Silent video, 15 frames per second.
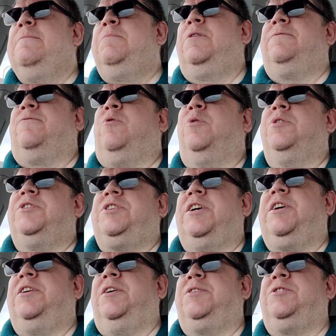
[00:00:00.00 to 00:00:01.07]
But of course,
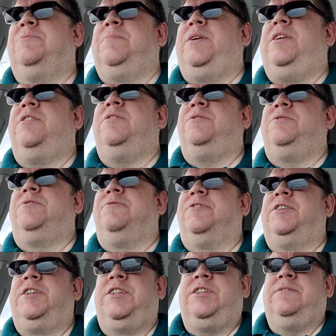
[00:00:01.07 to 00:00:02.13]
it can also be used
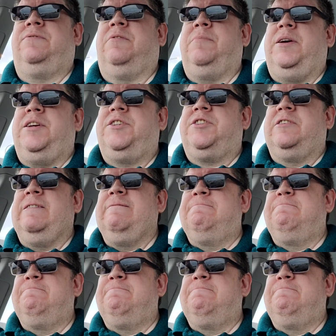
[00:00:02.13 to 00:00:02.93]
for disinformation.